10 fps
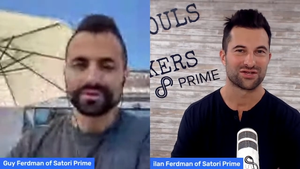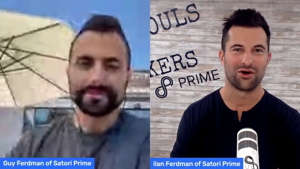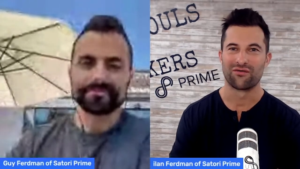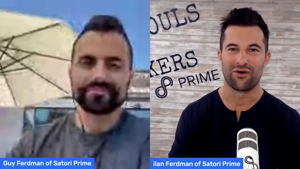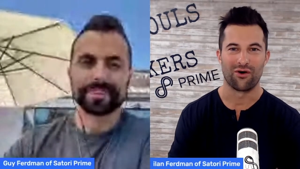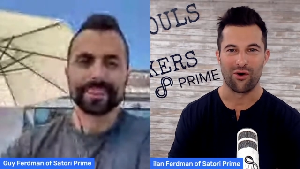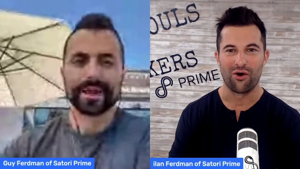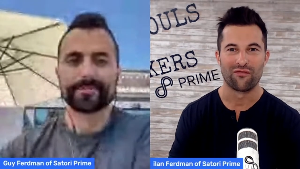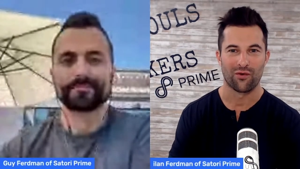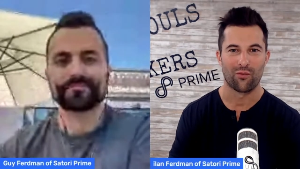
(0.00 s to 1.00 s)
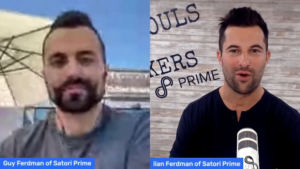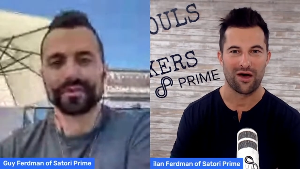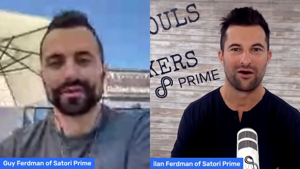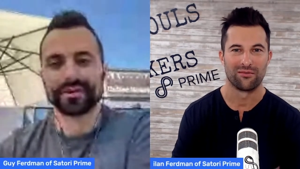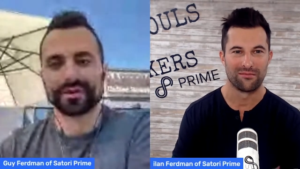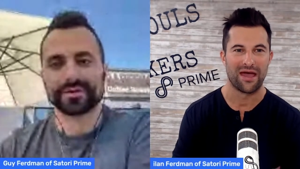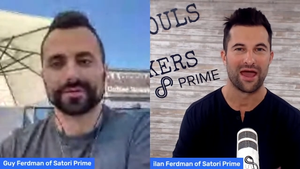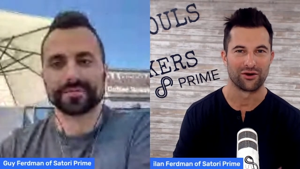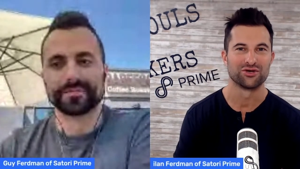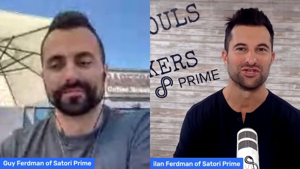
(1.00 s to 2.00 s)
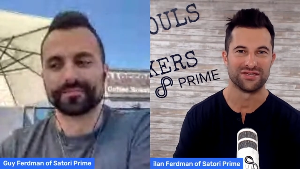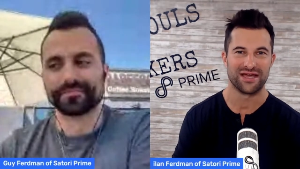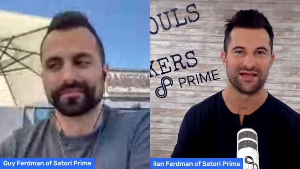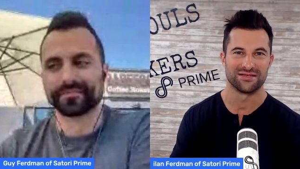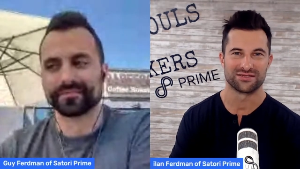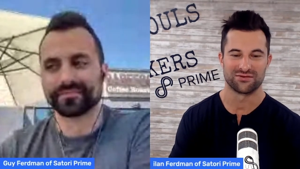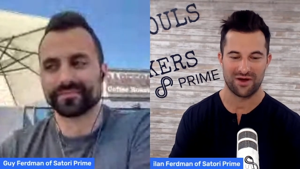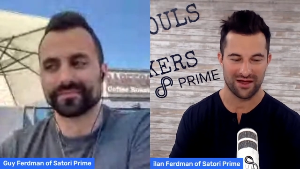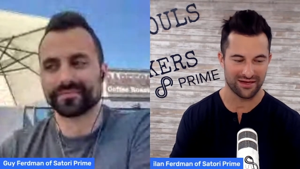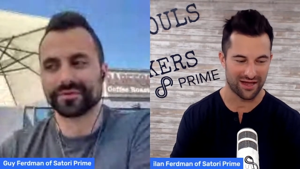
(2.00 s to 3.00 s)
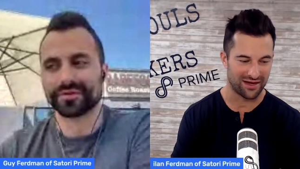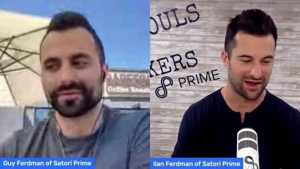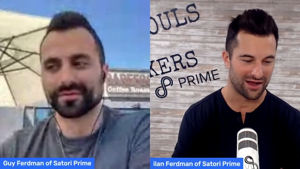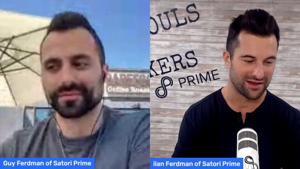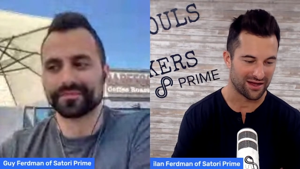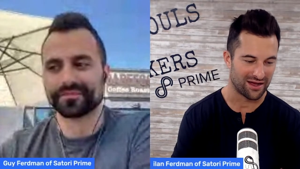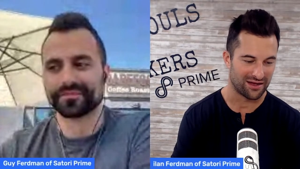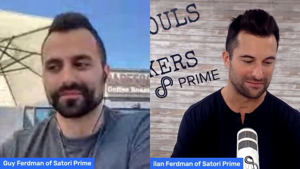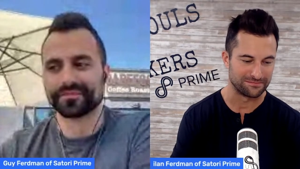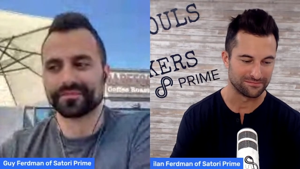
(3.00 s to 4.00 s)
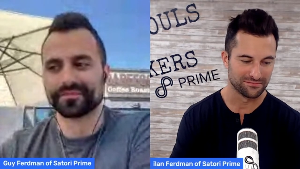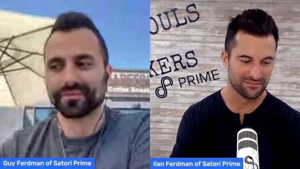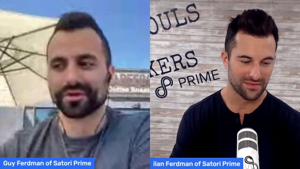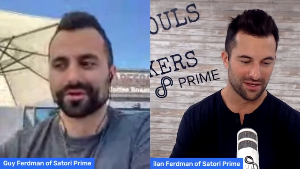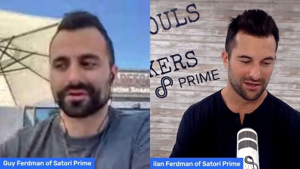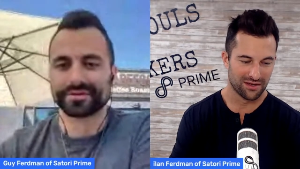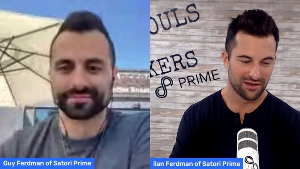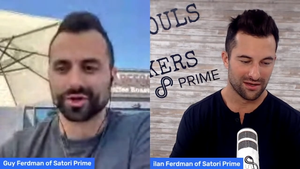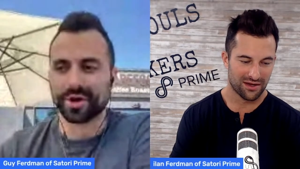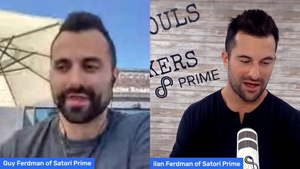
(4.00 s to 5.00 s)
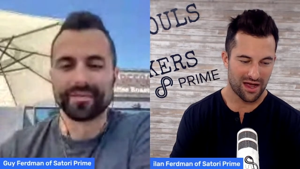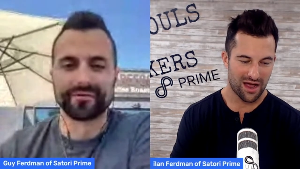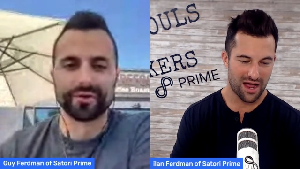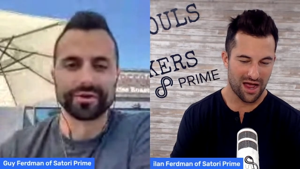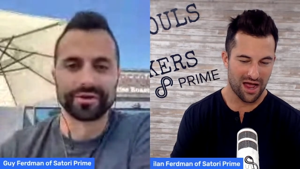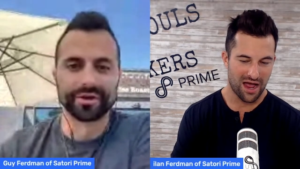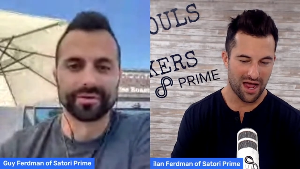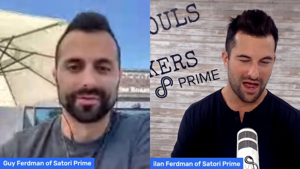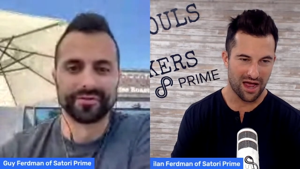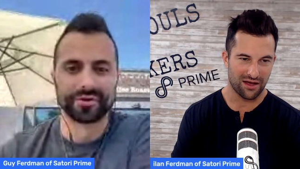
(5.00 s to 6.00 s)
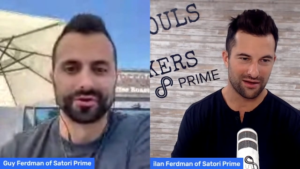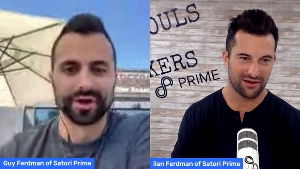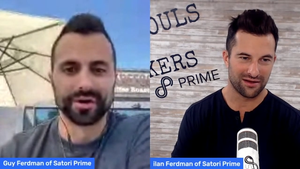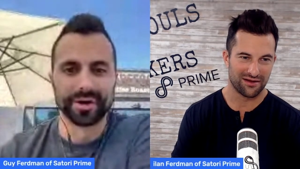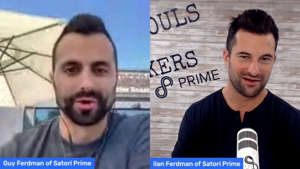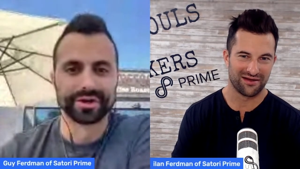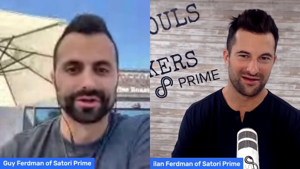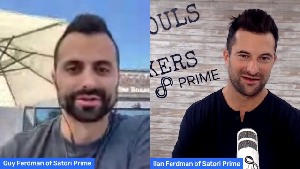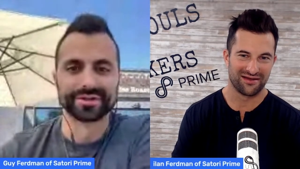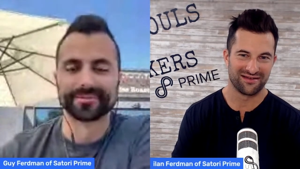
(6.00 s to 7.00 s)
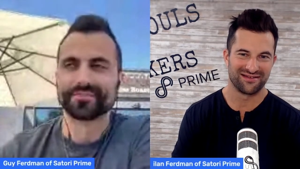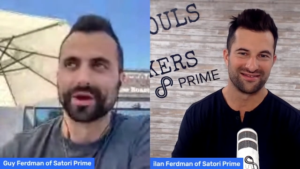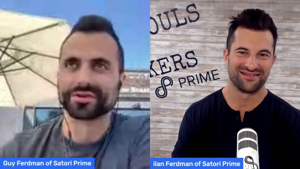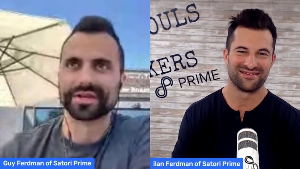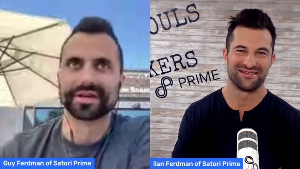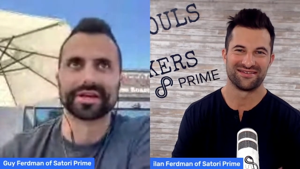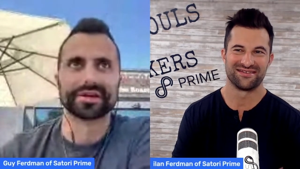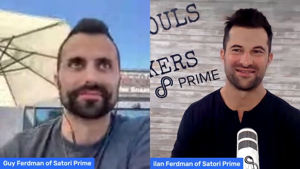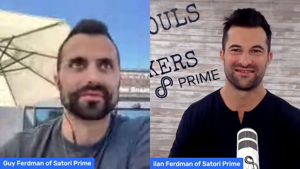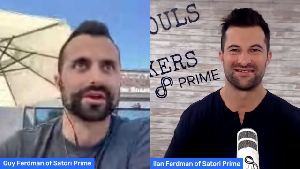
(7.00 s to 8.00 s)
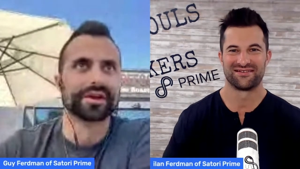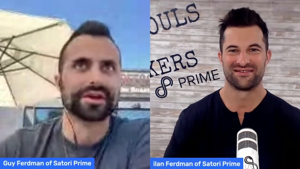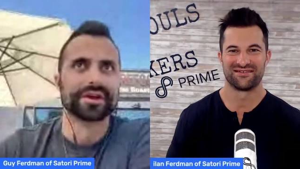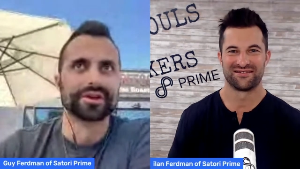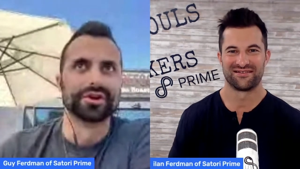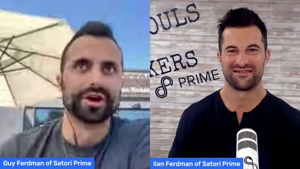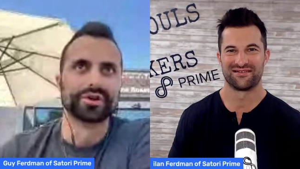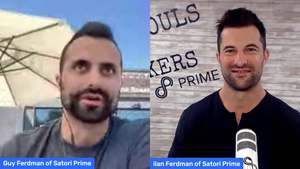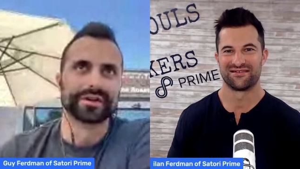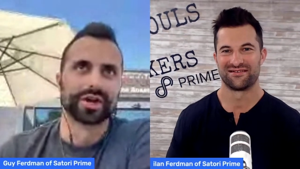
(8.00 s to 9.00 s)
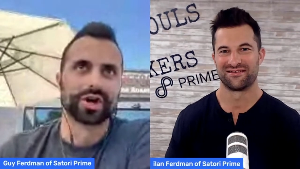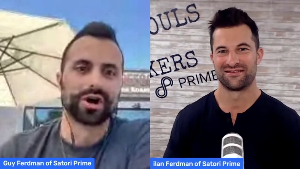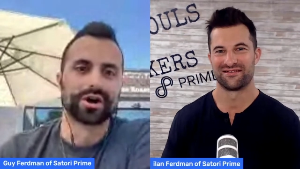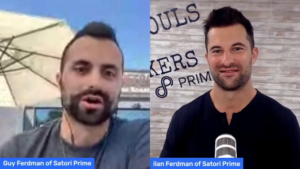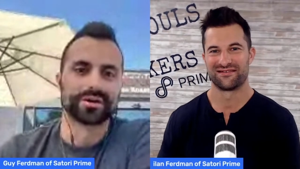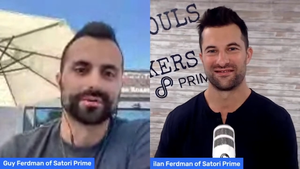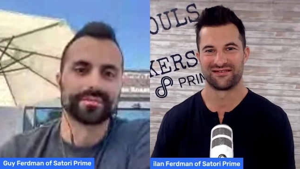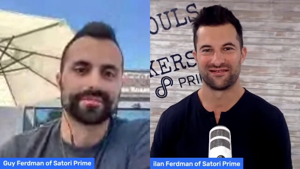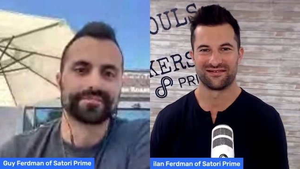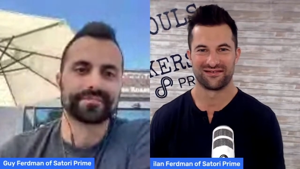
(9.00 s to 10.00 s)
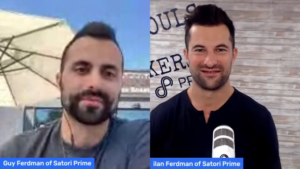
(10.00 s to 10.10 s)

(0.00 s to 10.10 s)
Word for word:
Speaker 1: I guess o- overwhelm energy days, right? And I, um, you know, on that before you
Speaker 2: go, before you go, I wanted to. I was thinking, you know, how you have like a car